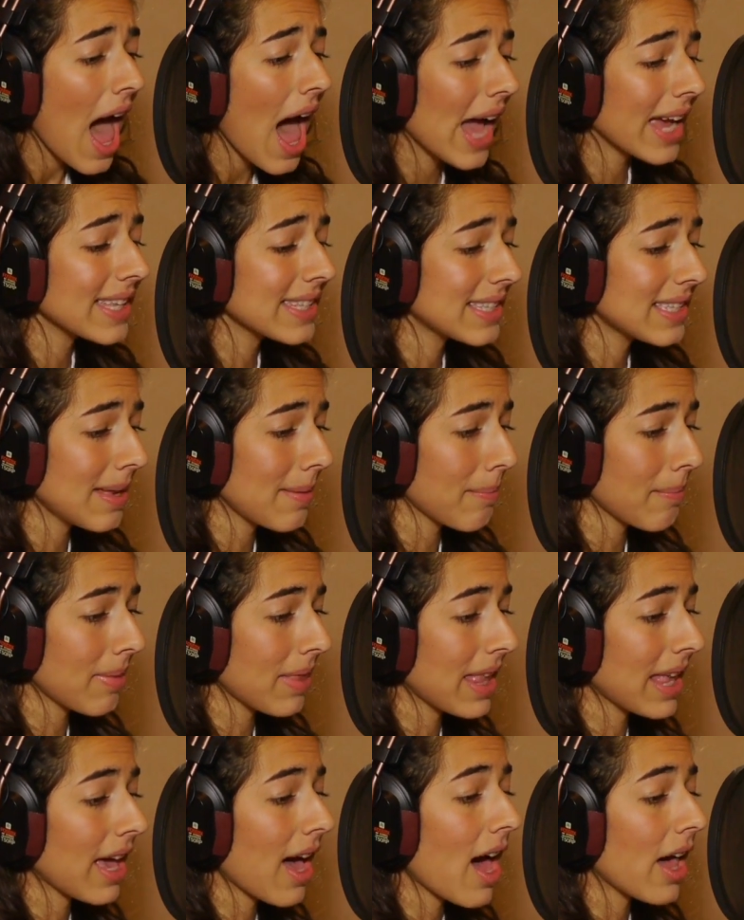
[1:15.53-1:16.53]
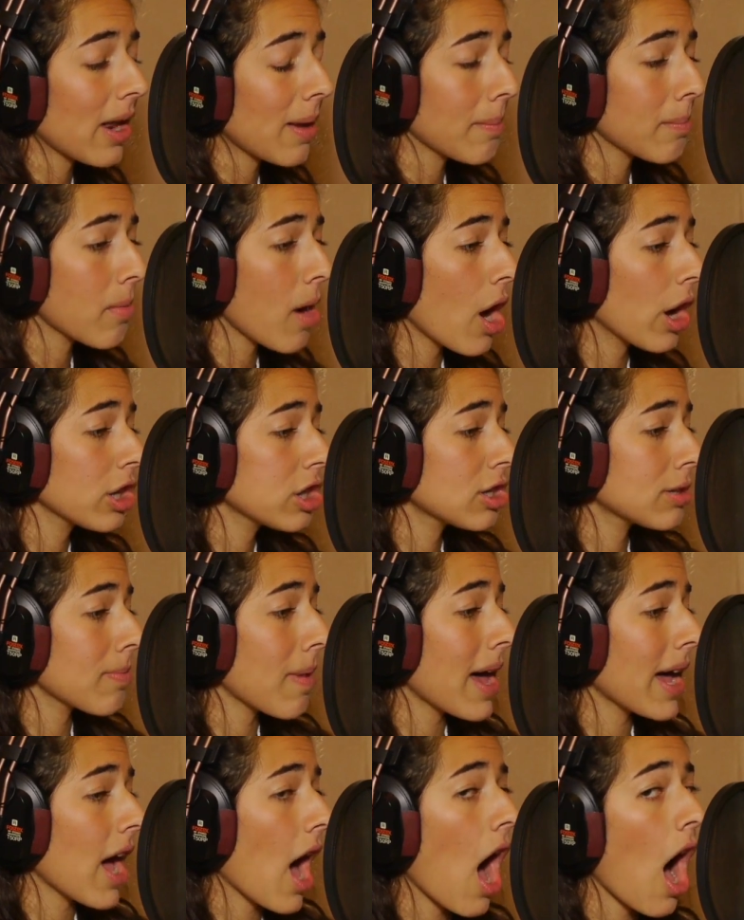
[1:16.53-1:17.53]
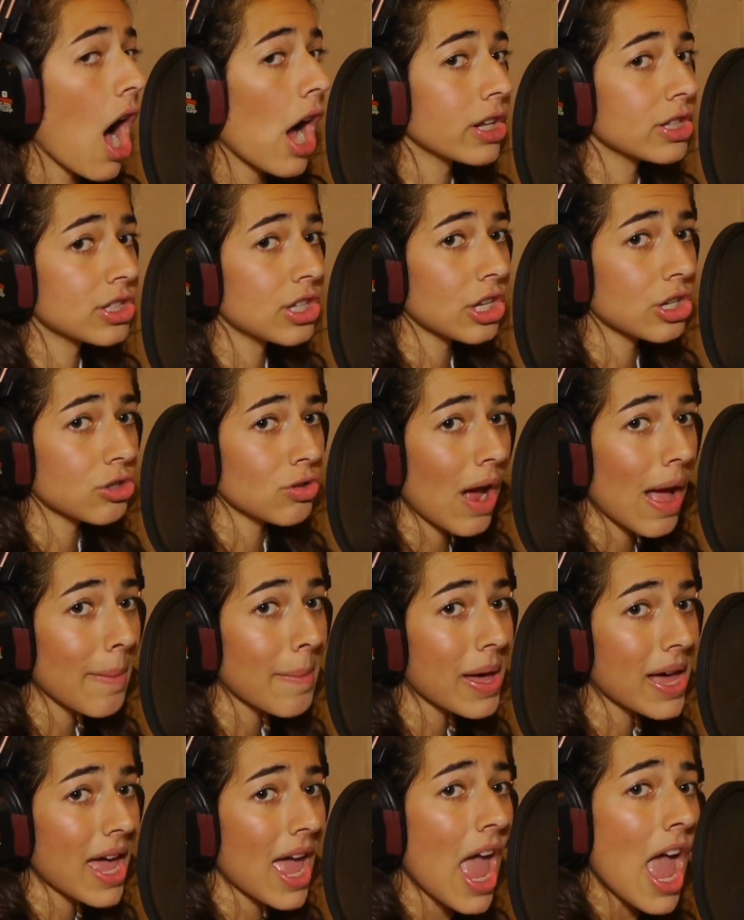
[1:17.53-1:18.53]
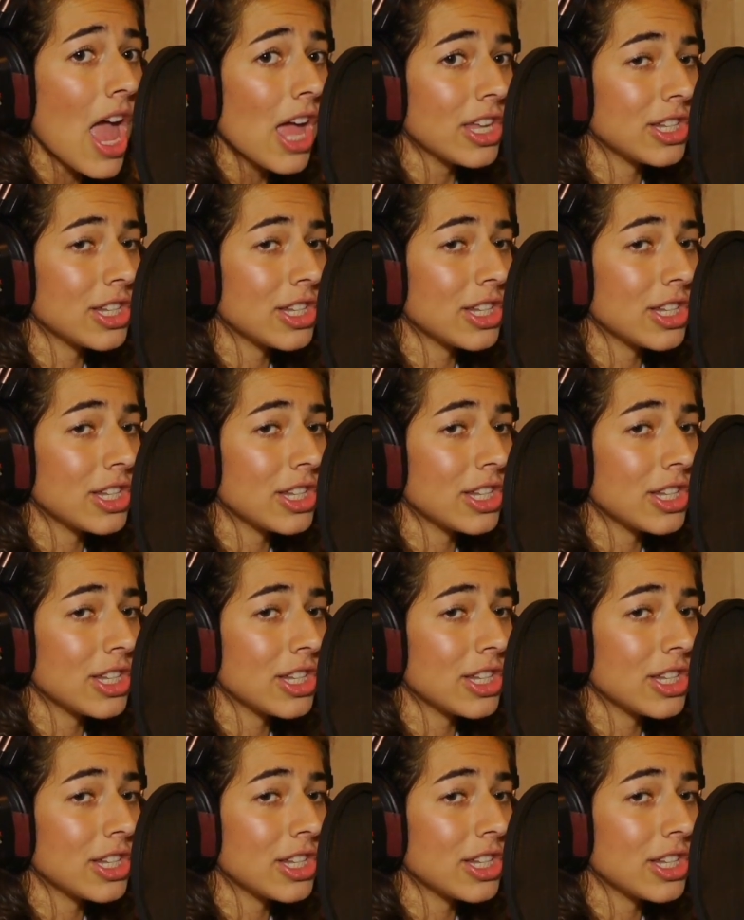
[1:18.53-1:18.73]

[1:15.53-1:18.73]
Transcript: I simply gotta march, my heart's a drummer.